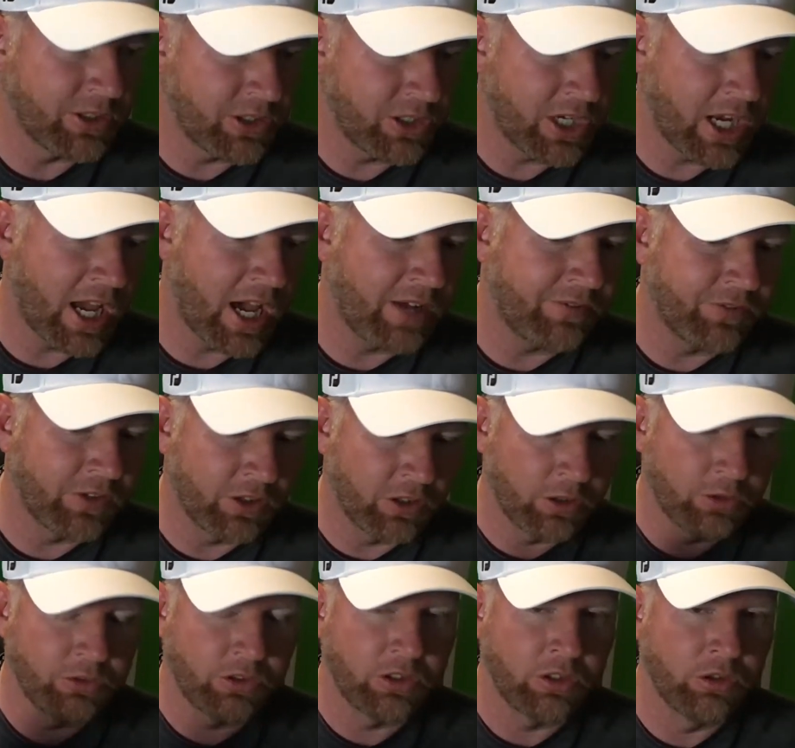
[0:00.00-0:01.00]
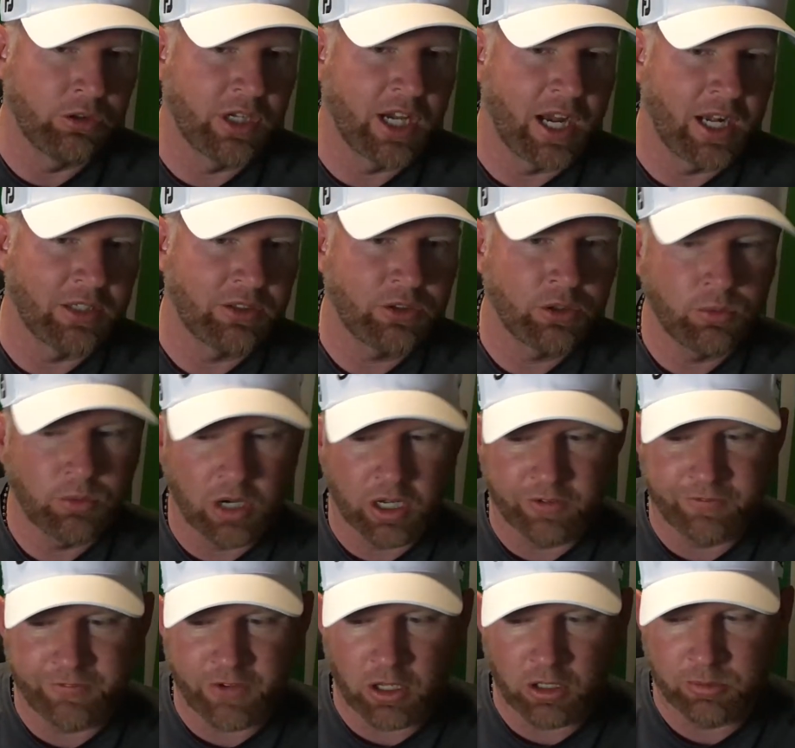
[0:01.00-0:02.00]
chat for those of you guys who want
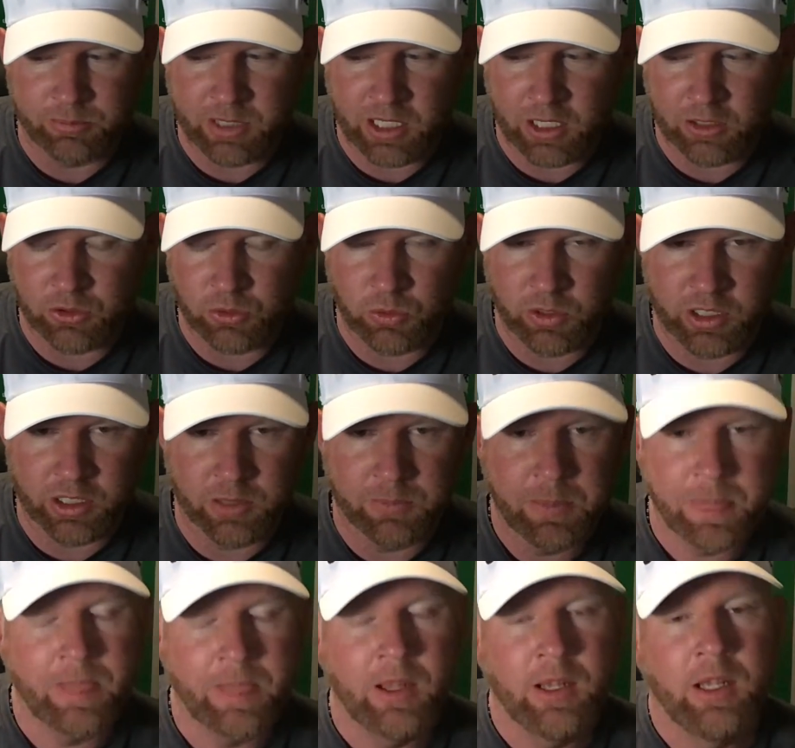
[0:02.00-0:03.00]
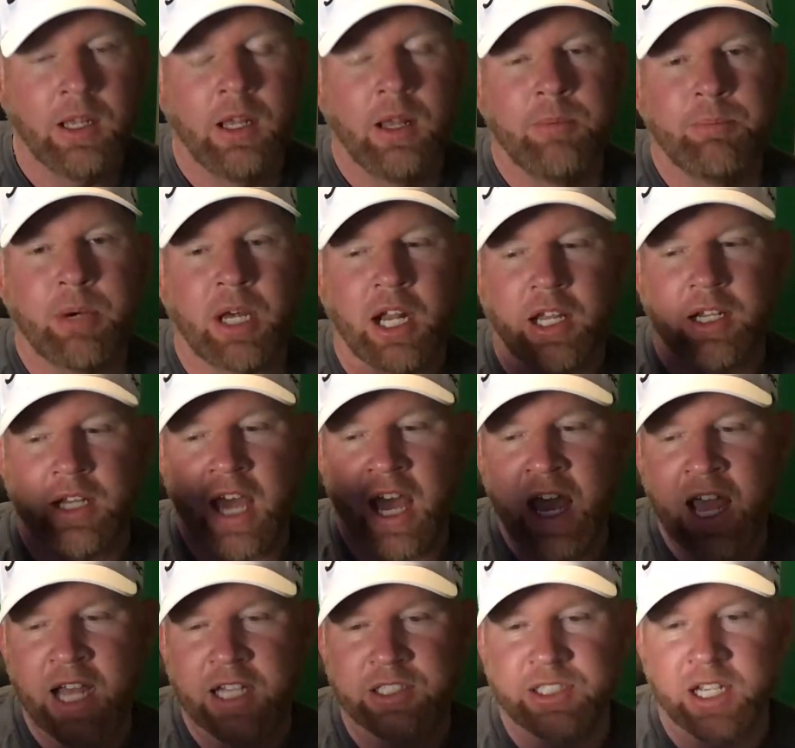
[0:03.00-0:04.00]
to follow me on Twitter. But
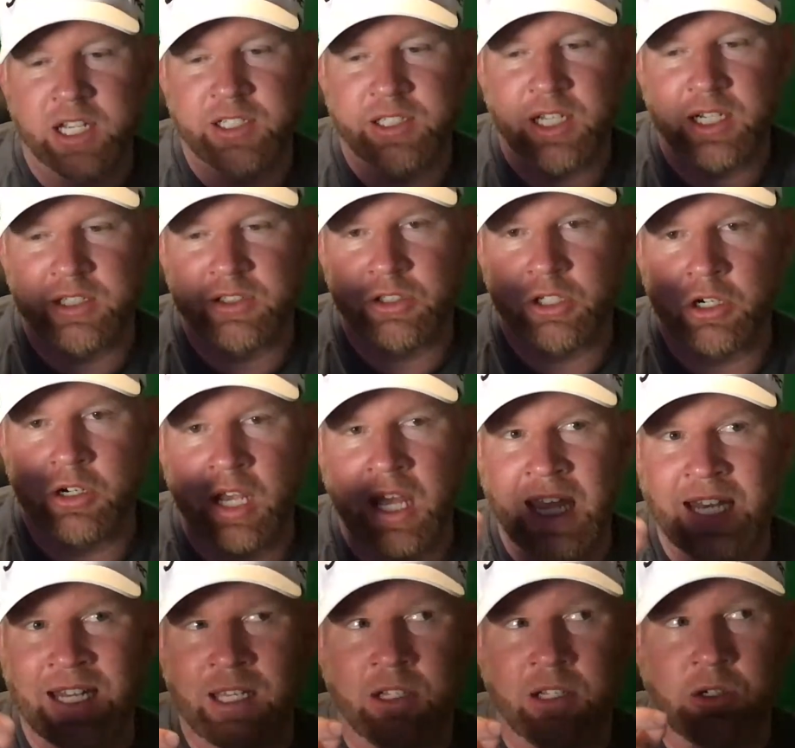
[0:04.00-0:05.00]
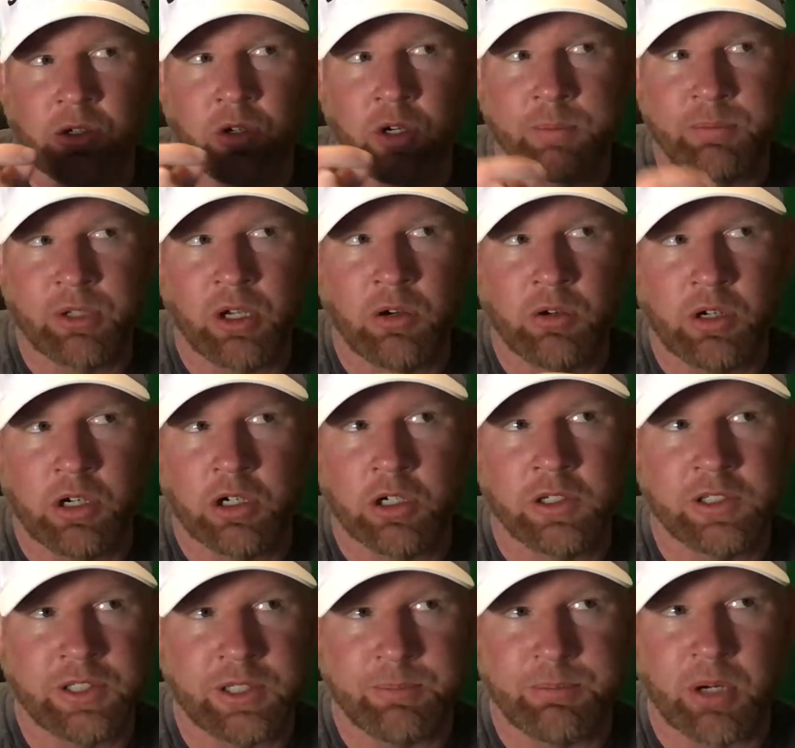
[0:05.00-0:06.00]
I said, is there any
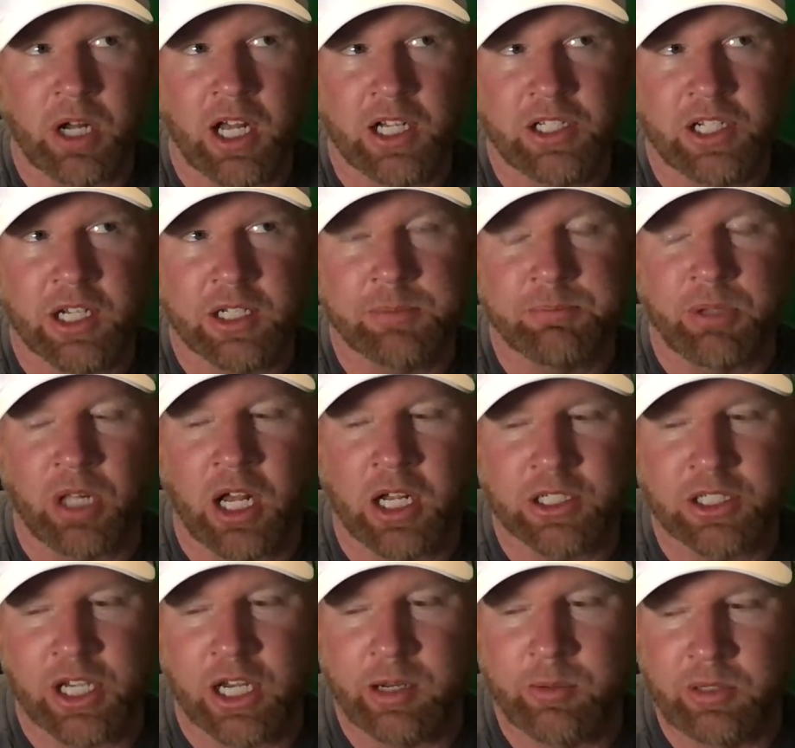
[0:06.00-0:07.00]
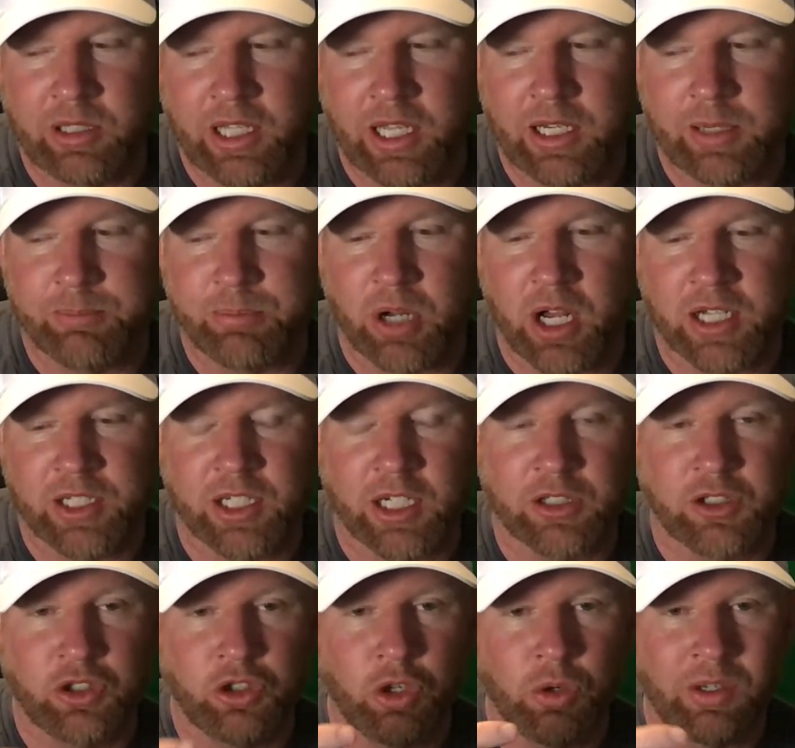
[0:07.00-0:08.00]
cryptocurrency projects, blockchain-related
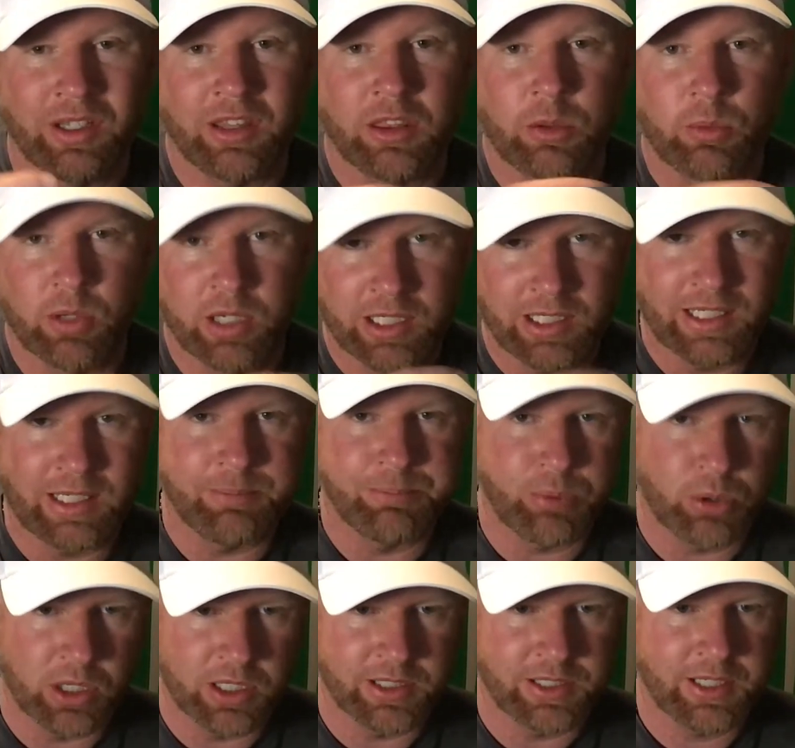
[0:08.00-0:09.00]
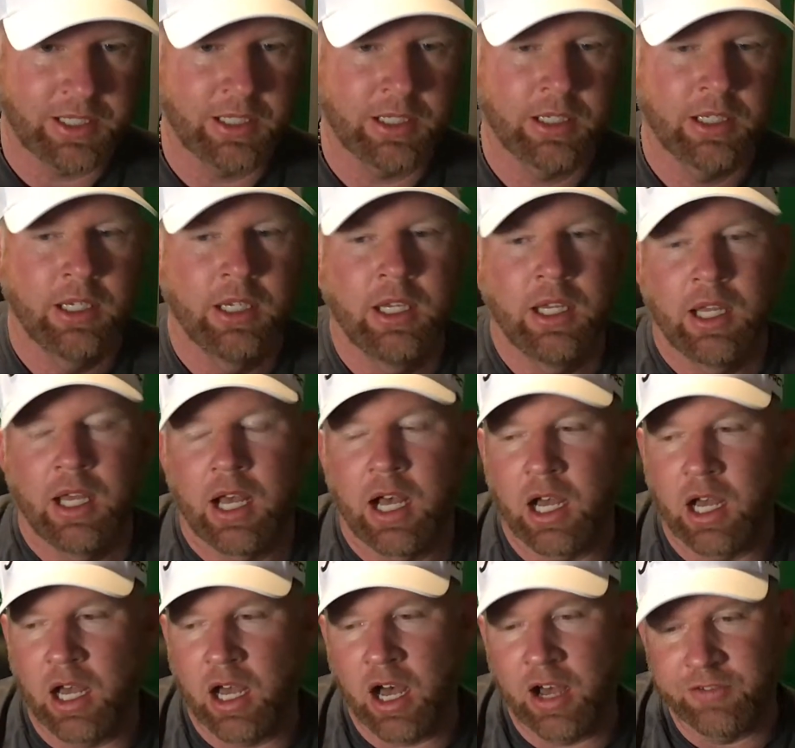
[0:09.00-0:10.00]
projects doing 3D printing?
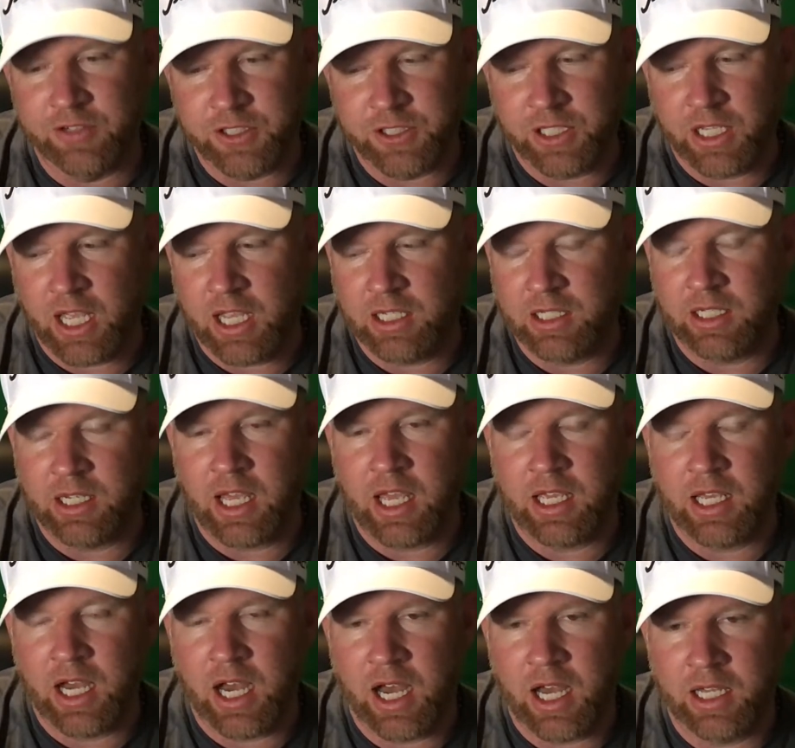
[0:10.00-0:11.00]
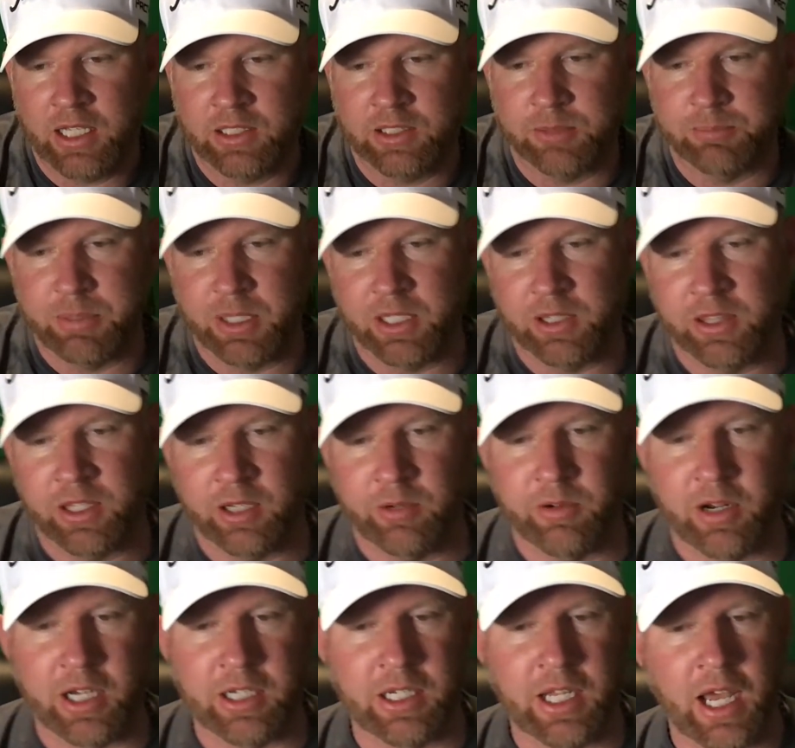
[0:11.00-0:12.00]
Obviously, AI is a big thing
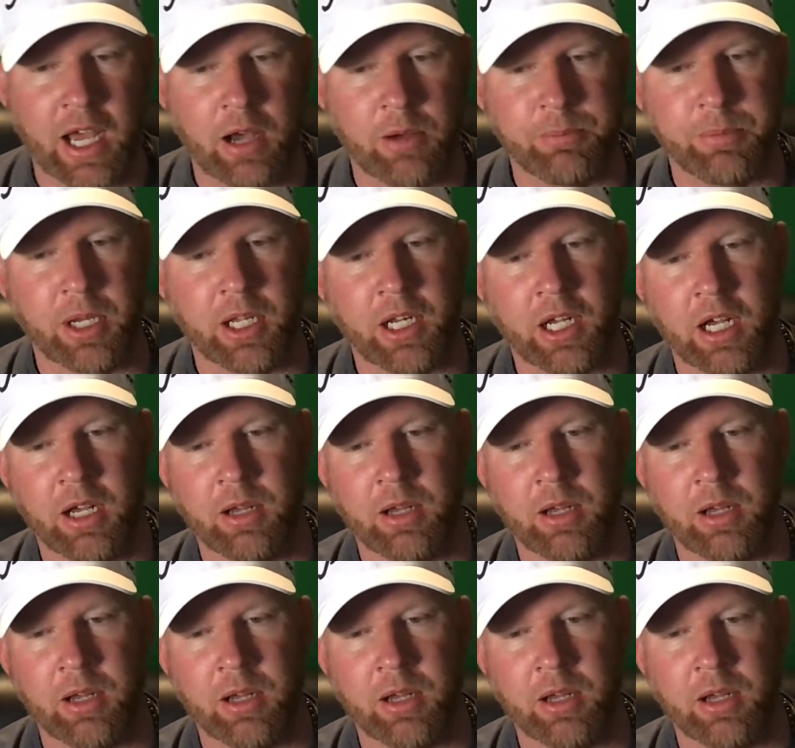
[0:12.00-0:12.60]
right now, but